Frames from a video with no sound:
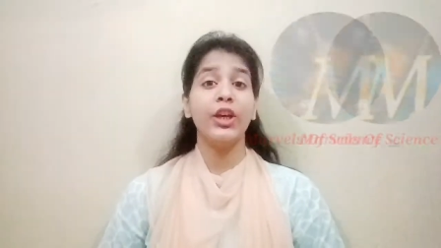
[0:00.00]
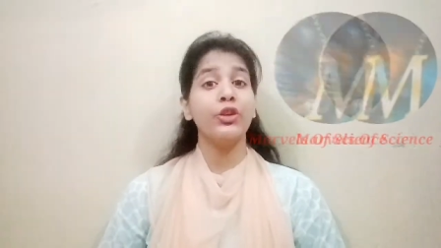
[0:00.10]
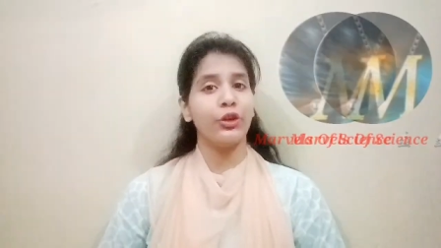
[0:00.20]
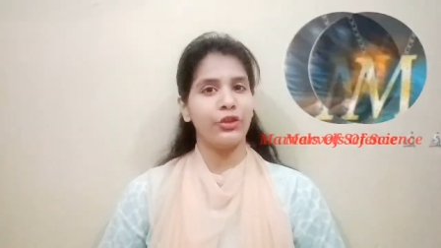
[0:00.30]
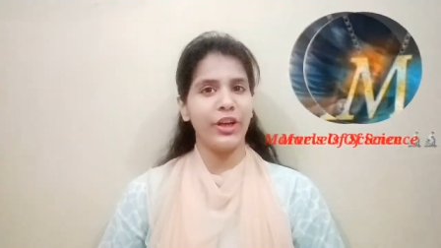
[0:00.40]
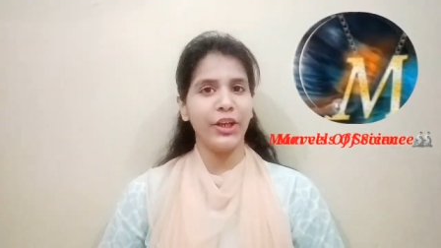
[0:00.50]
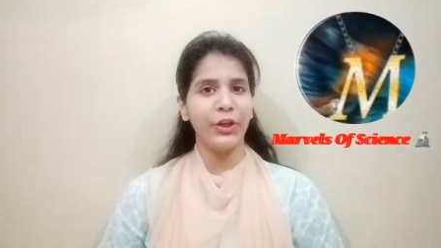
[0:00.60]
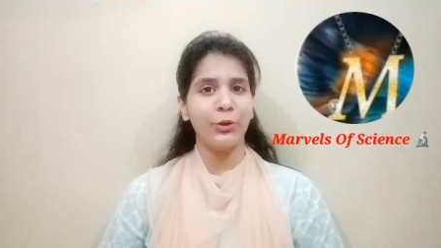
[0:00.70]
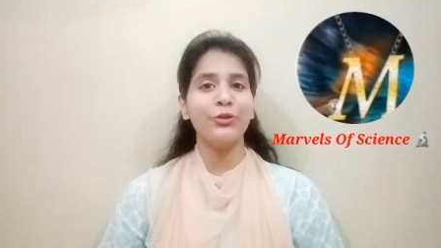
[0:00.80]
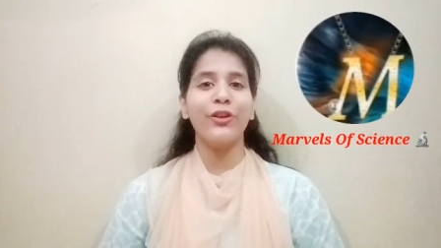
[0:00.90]
So, stay
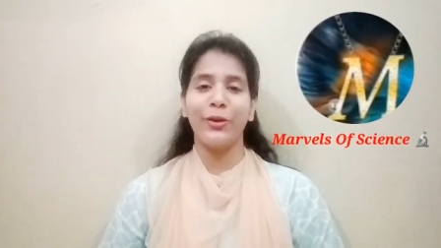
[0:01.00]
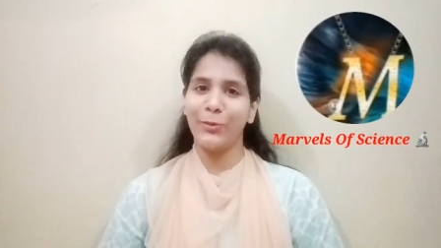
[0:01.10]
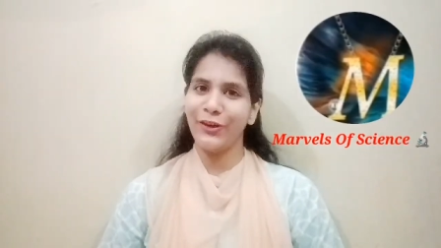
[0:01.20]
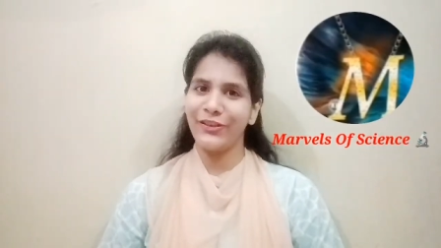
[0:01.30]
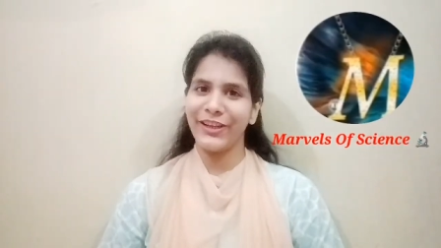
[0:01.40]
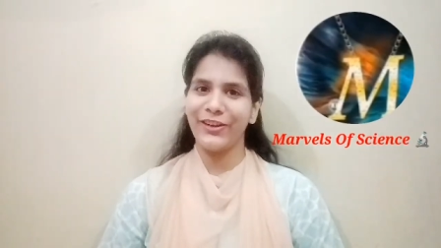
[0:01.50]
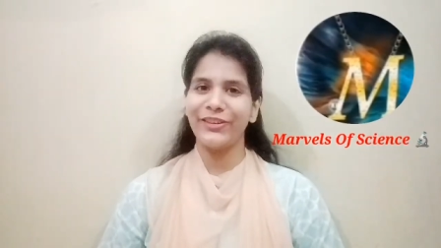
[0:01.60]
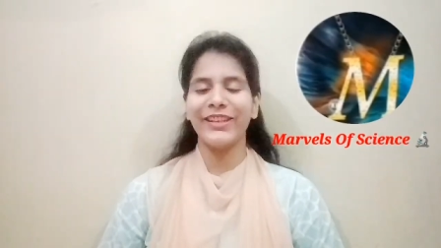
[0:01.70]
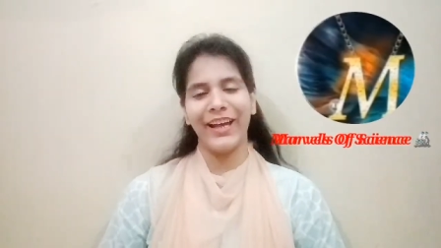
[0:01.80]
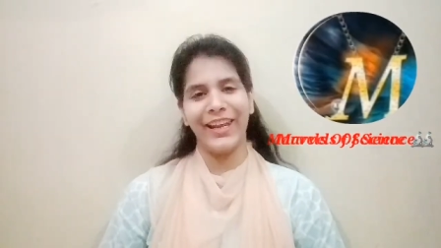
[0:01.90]
tuned for more
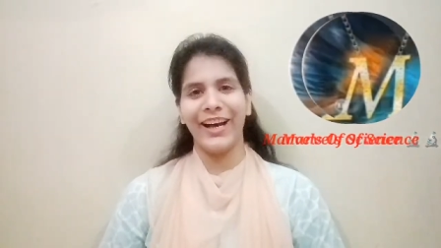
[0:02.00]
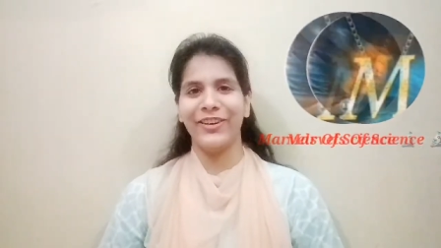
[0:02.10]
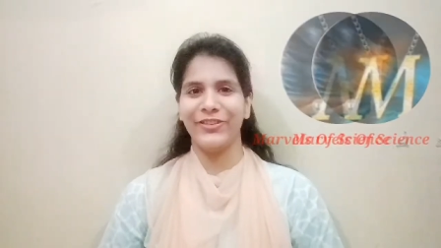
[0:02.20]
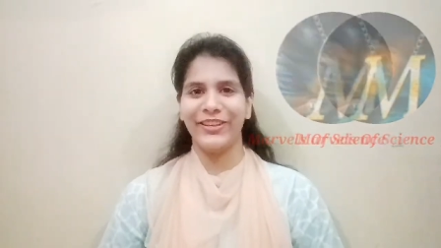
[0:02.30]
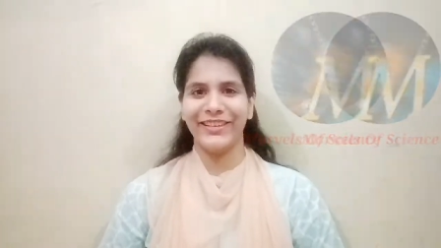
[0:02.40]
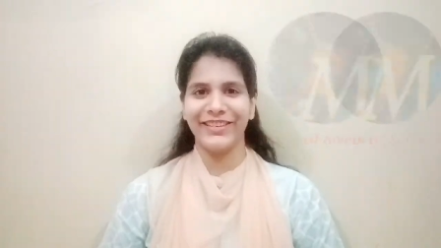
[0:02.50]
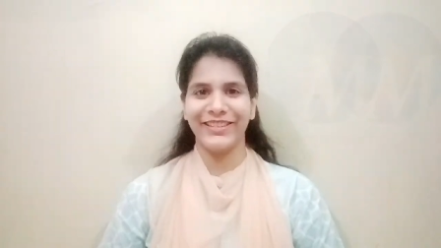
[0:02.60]
videos. Allah Hafiz.